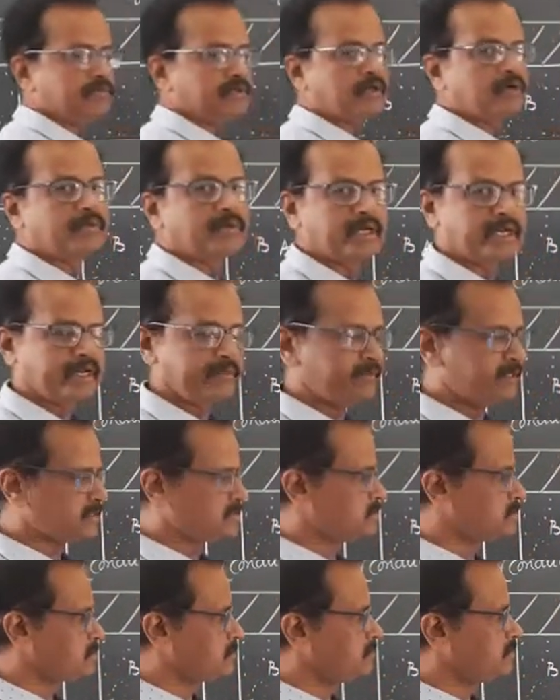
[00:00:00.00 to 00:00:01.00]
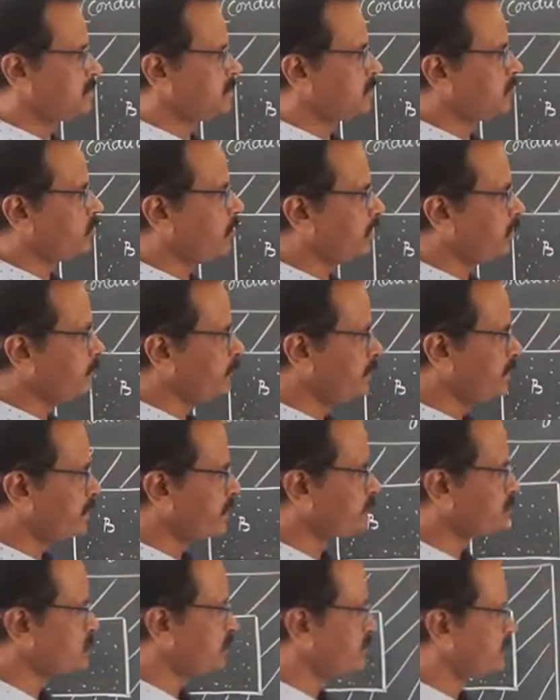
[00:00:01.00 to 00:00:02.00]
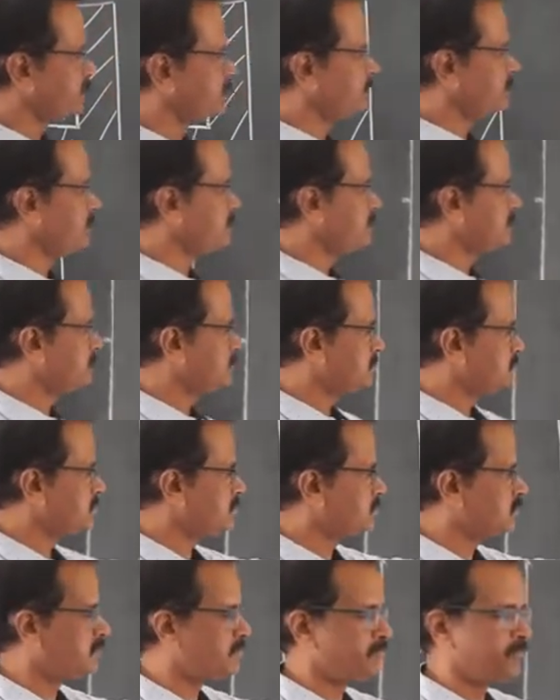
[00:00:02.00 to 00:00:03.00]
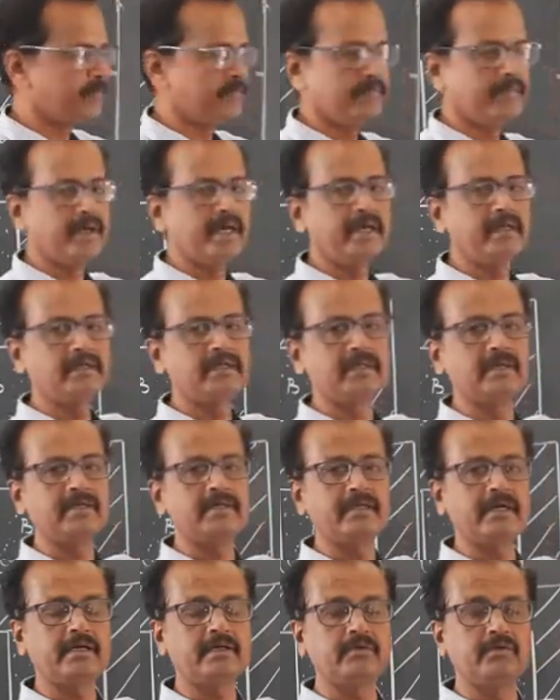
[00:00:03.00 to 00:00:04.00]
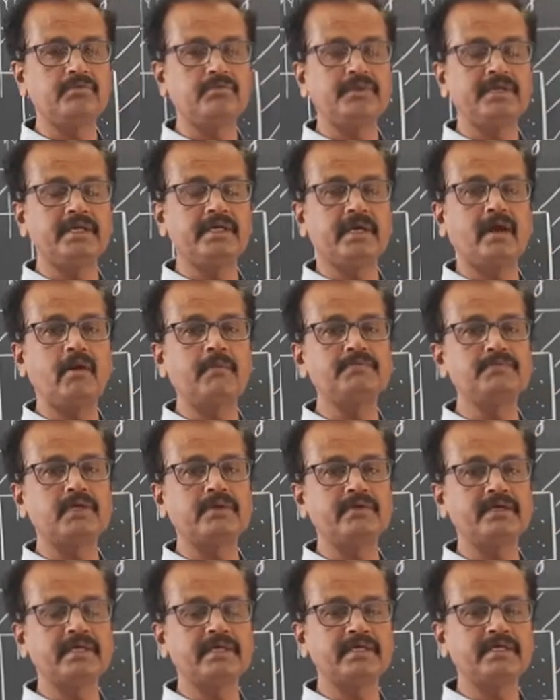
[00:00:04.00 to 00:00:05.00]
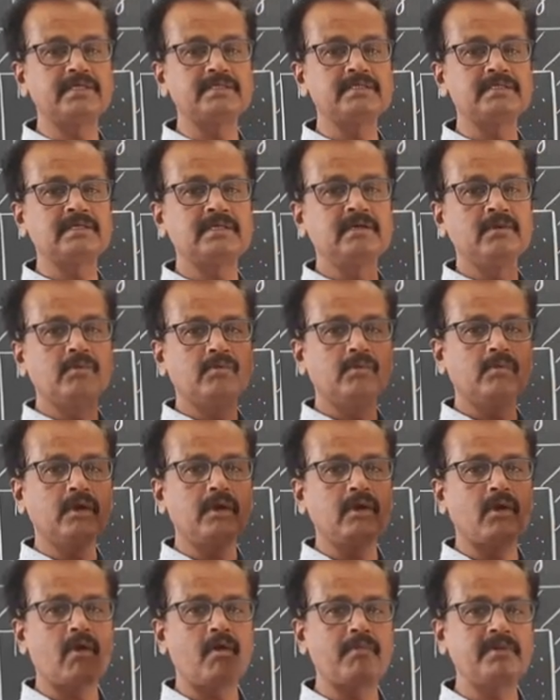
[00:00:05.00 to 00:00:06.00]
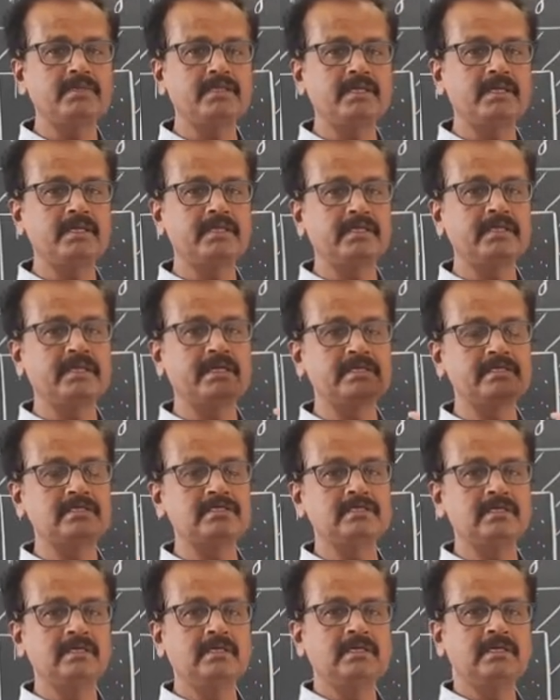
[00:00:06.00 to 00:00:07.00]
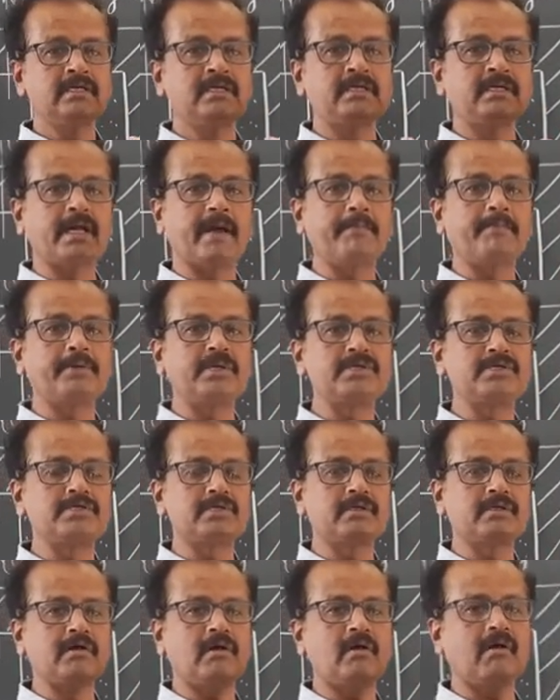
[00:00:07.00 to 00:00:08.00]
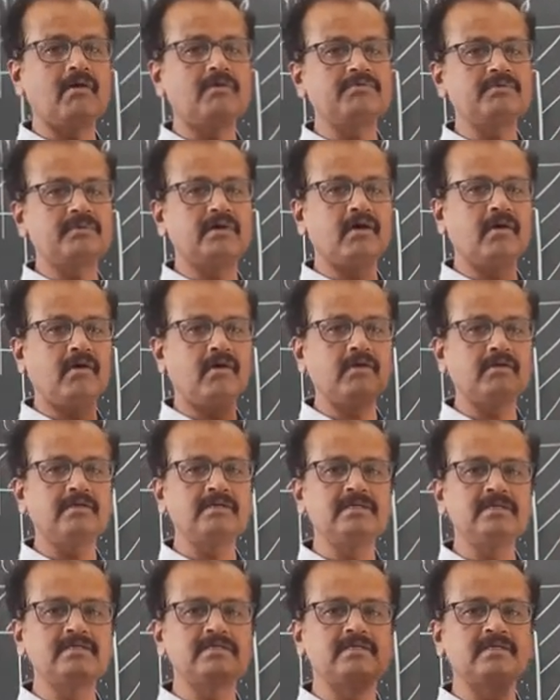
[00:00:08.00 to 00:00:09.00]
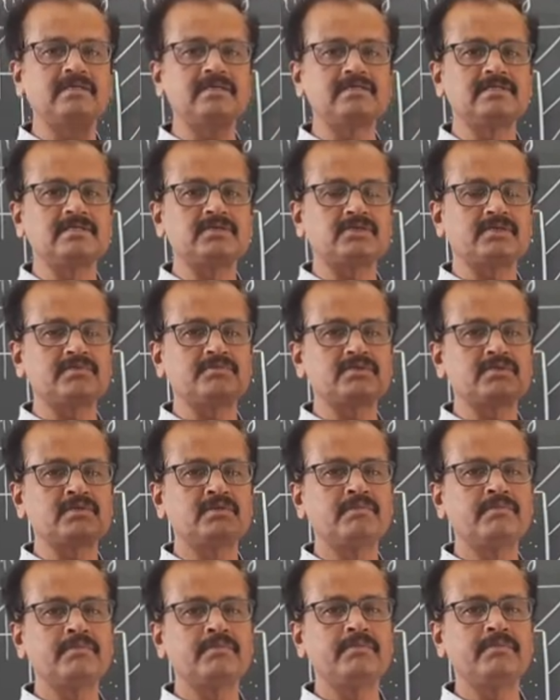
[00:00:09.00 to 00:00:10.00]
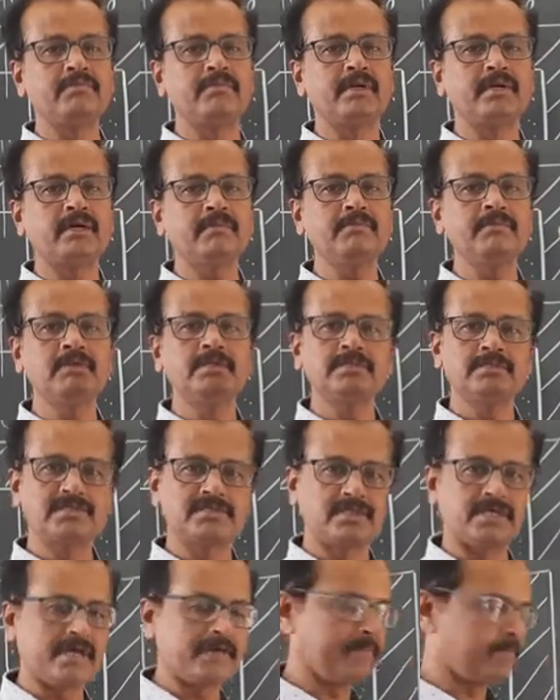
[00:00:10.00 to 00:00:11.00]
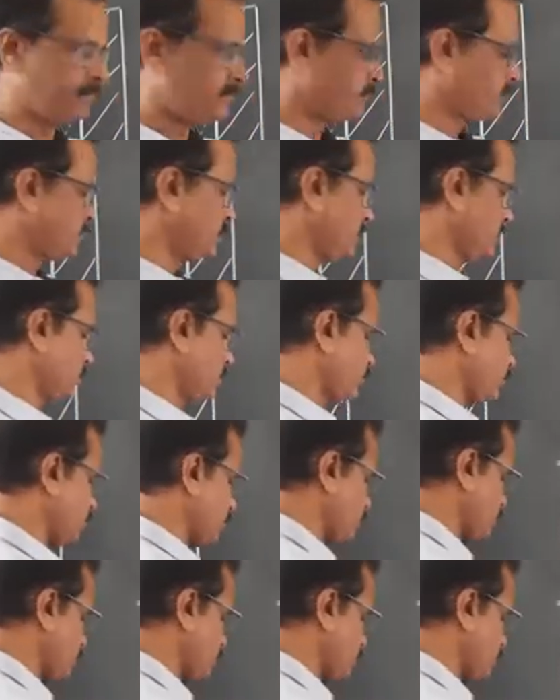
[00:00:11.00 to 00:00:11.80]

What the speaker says: Thermodynamics. Then what do we observe here? The main thing that will be observed here is one common thing, that is temperature of all these three systems become same. When